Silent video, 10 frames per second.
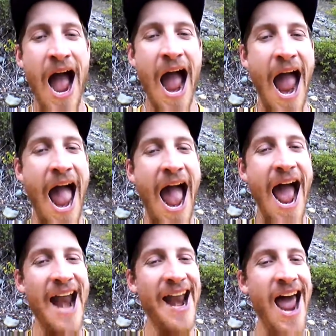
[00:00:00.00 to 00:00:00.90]

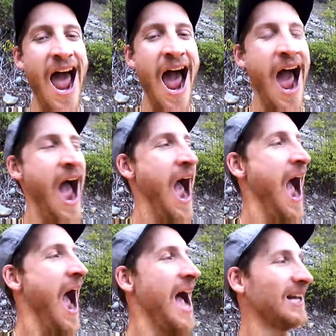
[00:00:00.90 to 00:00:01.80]
And
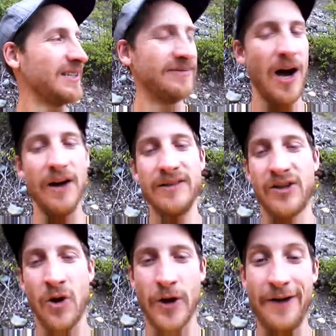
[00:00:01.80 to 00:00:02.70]
it's about
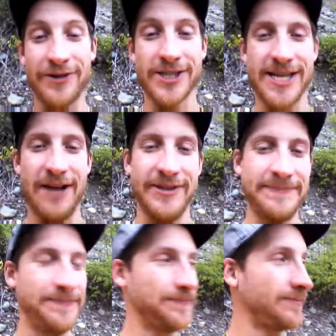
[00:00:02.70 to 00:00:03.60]

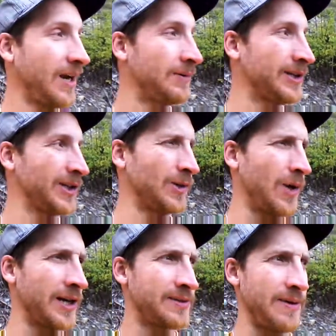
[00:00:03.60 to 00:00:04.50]
7:15. I'm gonna go
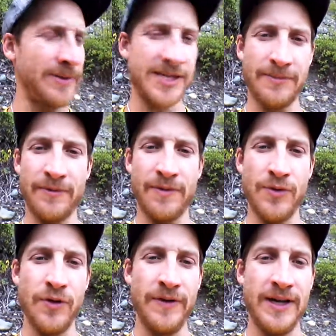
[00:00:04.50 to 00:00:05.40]
watch maybe some of a
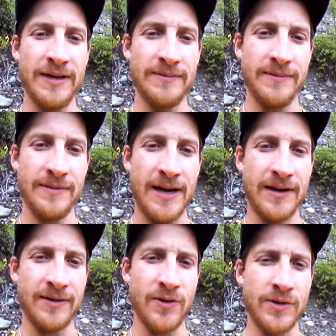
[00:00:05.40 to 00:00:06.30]
movie
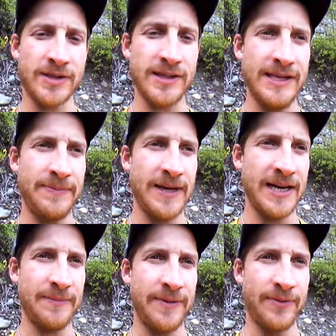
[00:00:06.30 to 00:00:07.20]
and go to sleep and get
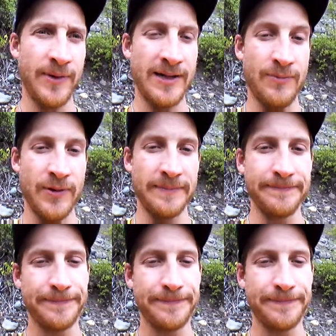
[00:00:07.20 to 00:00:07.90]
up at 3 in the morning,